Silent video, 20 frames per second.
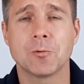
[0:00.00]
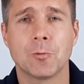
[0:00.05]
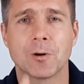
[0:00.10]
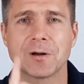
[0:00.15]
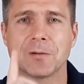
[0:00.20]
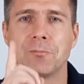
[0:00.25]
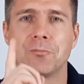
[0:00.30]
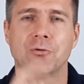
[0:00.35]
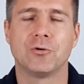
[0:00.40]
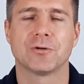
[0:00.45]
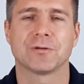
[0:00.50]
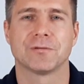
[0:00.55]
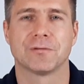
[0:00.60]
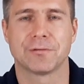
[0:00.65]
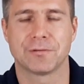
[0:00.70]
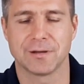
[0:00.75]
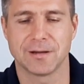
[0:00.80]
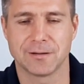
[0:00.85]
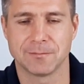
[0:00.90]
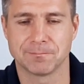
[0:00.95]
one important
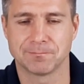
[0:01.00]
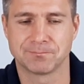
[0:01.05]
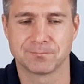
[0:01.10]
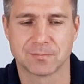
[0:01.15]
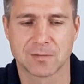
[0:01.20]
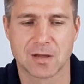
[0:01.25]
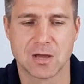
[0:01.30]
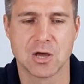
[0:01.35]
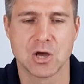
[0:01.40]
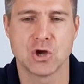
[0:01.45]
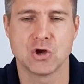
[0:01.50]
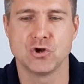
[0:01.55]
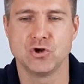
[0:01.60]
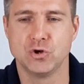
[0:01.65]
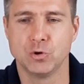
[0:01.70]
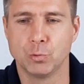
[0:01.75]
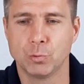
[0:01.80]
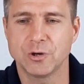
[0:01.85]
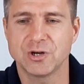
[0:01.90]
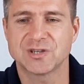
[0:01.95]
thing
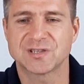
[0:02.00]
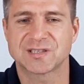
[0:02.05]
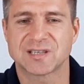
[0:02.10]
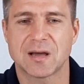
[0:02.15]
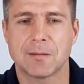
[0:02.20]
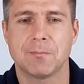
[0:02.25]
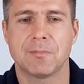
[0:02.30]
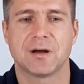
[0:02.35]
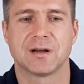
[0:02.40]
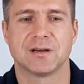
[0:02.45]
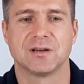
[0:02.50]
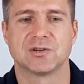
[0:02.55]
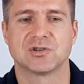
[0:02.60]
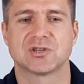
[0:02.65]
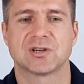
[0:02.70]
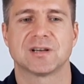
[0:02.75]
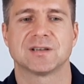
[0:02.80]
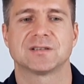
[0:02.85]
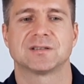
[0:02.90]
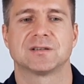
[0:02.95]
you wish somebody
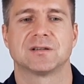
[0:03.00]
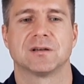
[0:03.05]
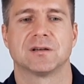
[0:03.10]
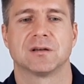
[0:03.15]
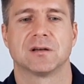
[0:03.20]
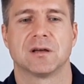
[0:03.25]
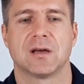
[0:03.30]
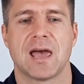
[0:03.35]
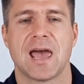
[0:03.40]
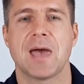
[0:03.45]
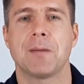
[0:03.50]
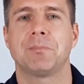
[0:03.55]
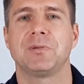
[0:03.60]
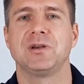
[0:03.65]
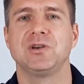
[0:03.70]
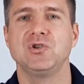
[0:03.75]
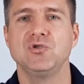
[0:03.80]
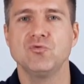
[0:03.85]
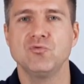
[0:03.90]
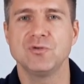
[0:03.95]
just a
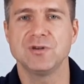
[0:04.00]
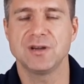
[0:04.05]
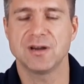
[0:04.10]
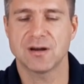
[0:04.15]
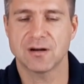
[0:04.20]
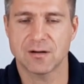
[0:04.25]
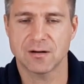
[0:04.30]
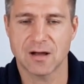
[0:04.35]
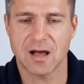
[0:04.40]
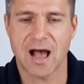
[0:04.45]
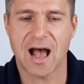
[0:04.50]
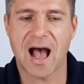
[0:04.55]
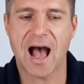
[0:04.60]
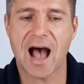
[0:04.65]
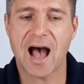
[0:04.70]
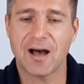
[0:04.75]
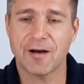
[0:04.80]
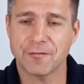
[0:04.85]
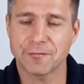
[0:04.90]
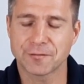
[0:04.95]
happy new year
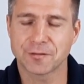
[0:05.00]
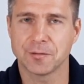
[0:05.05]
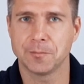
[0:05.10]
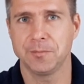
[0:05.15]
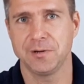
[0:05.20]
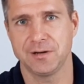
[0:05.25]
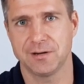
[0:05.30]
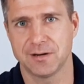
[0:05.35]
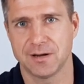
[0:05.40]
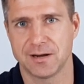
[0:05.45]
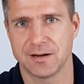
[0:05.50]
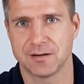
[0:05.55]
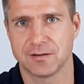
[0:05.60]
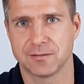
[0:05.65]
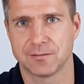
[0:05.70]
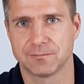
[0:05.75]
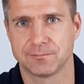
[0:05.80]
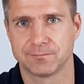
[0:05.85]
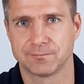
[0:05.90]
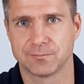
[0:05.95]
after midnight.
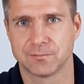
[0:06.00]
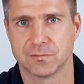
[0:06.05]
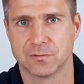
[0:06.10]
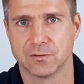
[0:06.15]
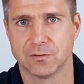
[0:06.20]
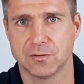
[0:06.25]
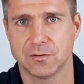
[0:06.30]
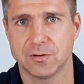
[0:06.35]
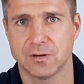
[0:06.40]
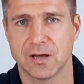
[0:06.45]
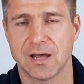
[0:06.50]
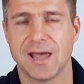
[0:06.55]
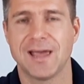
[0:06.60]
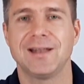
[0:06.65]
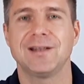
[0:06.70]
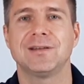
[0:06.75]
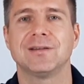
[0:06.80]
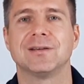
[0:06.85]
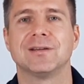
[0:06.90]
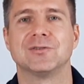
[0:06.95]
No?
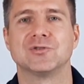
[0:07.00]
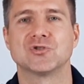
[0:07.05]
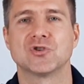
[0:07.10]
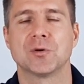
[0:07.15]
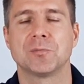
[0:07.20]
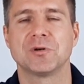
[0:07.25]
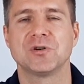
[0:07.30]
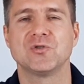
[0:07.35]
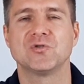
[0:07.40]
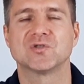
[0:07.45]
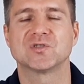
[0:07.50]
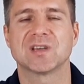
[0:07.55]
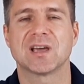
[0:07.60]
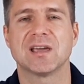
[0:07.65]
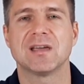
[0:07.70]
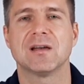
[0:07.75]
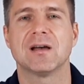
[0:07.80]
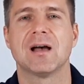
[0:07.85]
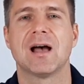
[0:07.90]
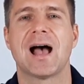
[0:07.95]
And in German you
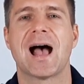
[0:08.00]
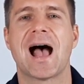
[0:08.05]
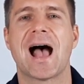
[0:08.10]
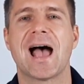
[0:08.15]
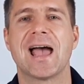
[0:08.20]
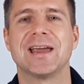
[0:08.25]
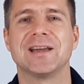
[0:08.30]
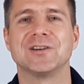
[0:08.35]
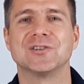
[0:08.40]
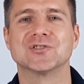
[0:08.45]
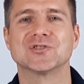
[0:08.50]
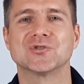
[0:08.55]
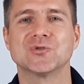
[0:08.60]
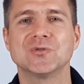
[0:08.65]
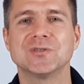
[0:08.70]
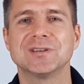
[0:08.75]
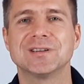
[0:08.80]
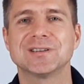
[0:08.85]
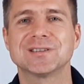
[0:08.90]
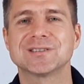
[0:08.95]
say ein
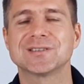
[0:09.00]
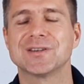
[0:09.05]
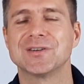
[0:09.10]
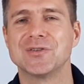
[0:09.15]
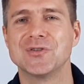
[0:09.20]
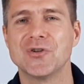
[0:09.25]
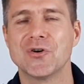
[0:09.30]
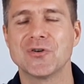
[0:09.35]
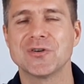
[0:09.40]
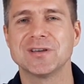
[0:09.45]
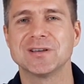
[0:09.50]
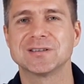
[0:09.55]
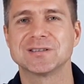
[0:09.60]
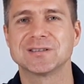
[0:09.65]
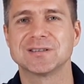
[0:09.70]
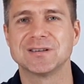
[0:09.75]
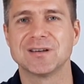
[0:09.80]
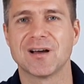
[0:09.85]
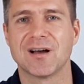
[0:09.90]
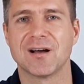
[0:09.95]
gesundes
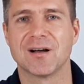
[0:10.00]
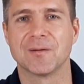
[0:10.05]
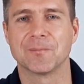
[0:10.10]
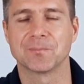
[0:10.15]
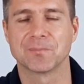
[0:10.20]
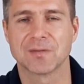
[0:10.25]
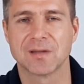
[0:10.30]
neues Jahr,